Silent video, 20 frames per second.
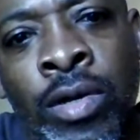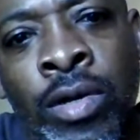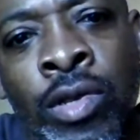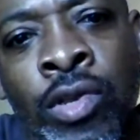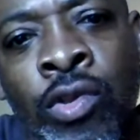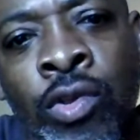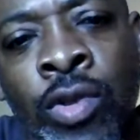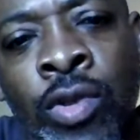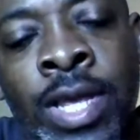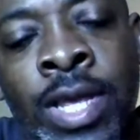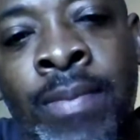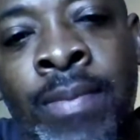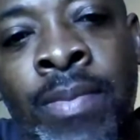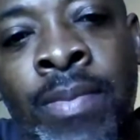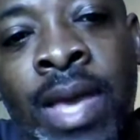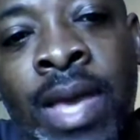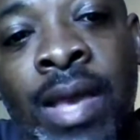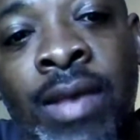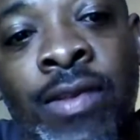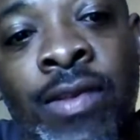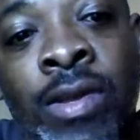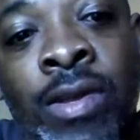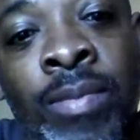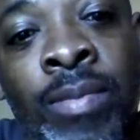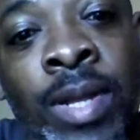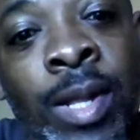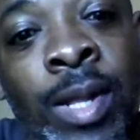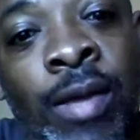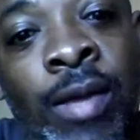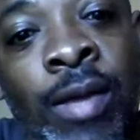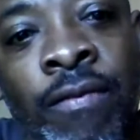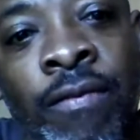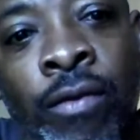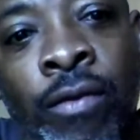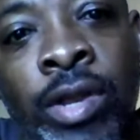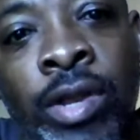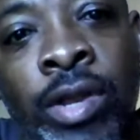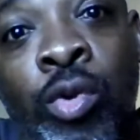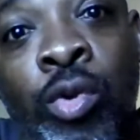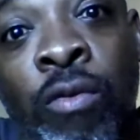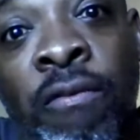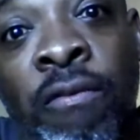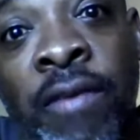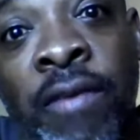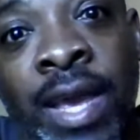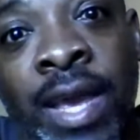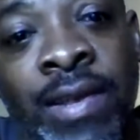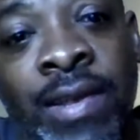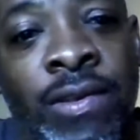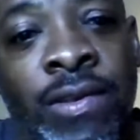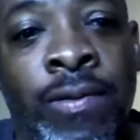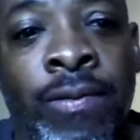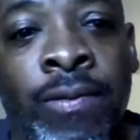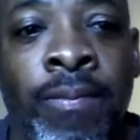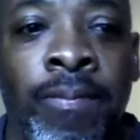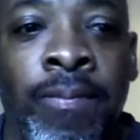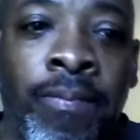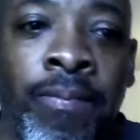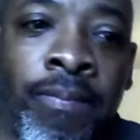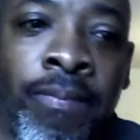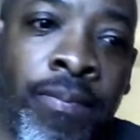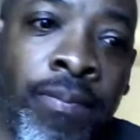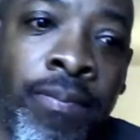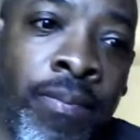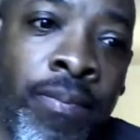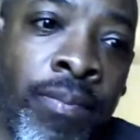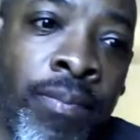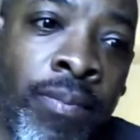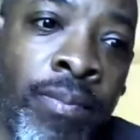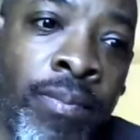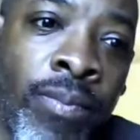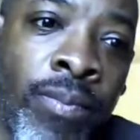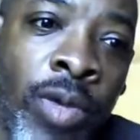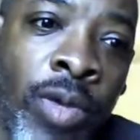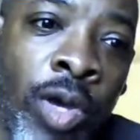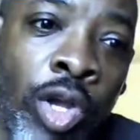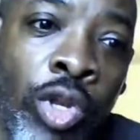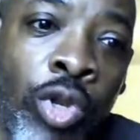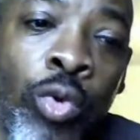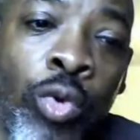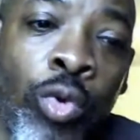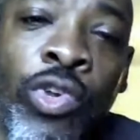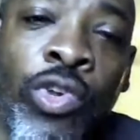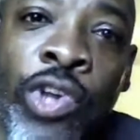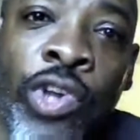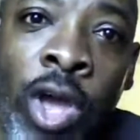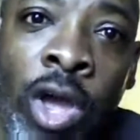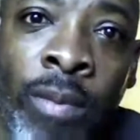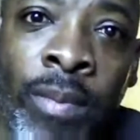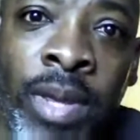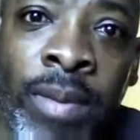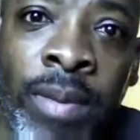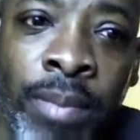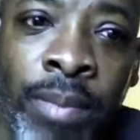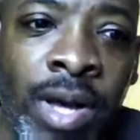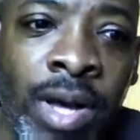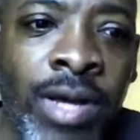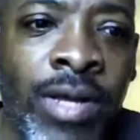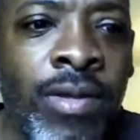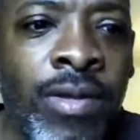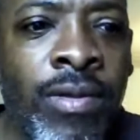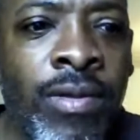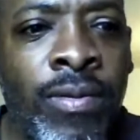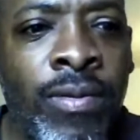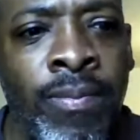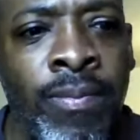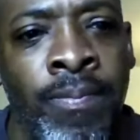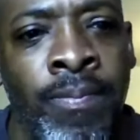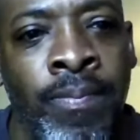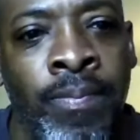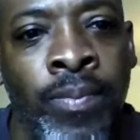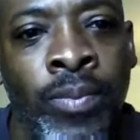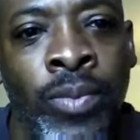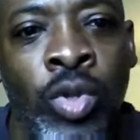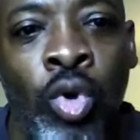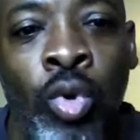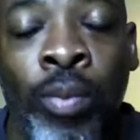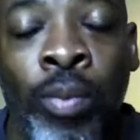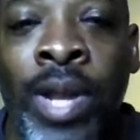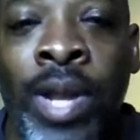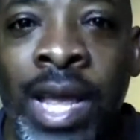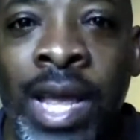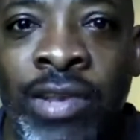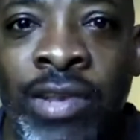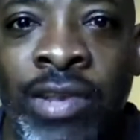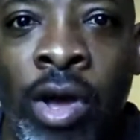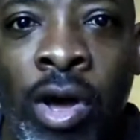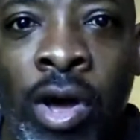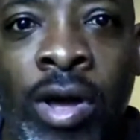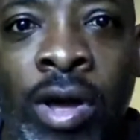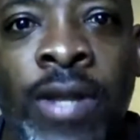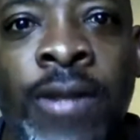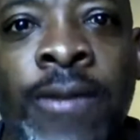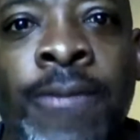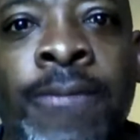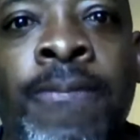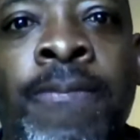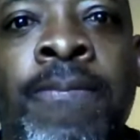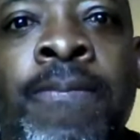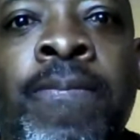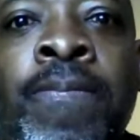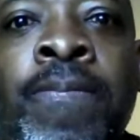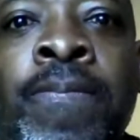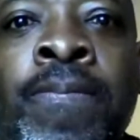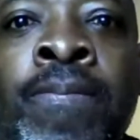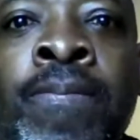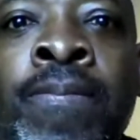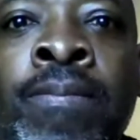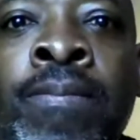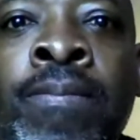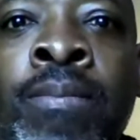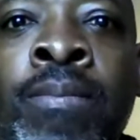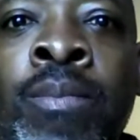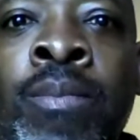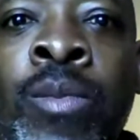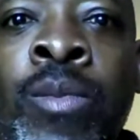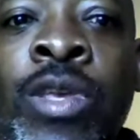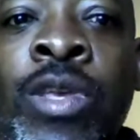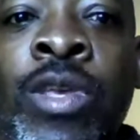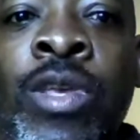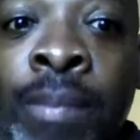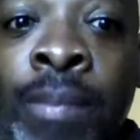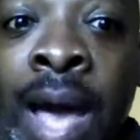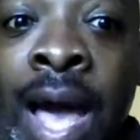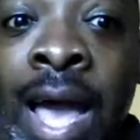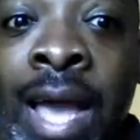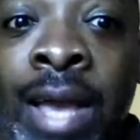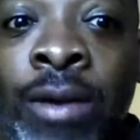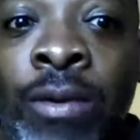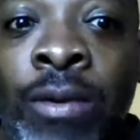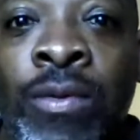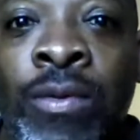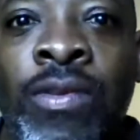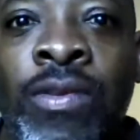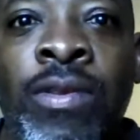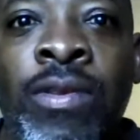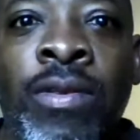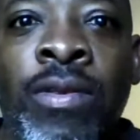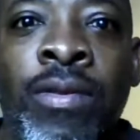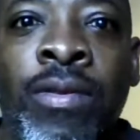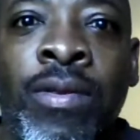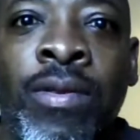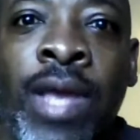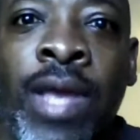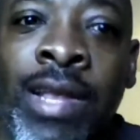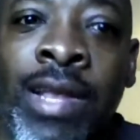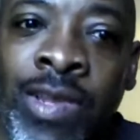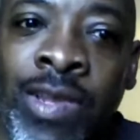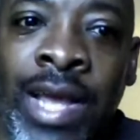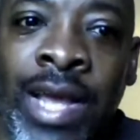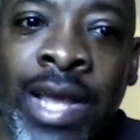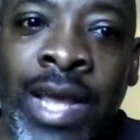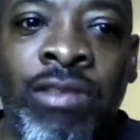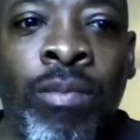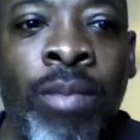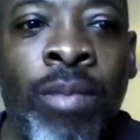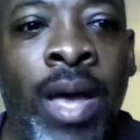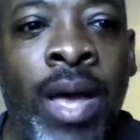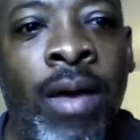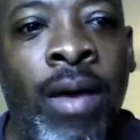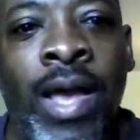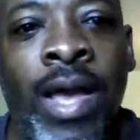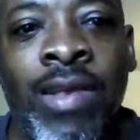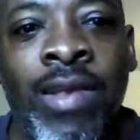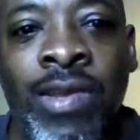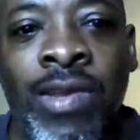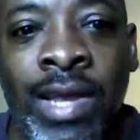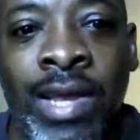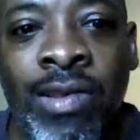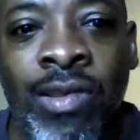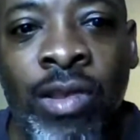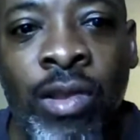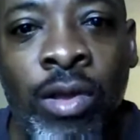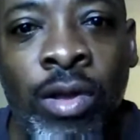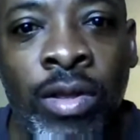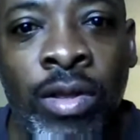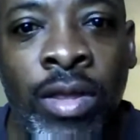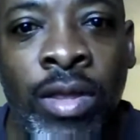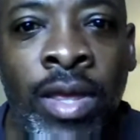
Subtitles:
So the NBA is going to be looking for a new face, a new charming buck, plays hard, smiles, has a nice smile, has a nice look.